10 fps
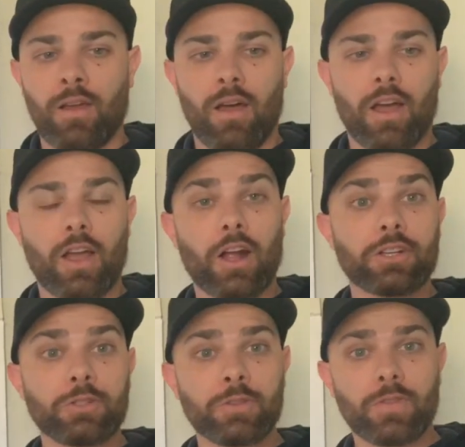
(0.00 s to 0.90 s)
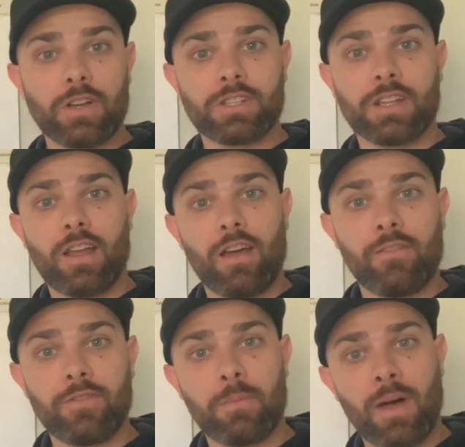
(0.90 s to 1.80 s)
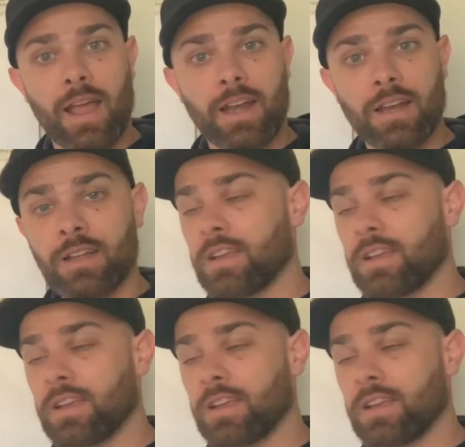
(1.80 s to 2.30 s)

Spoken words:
a cartoon version of the miner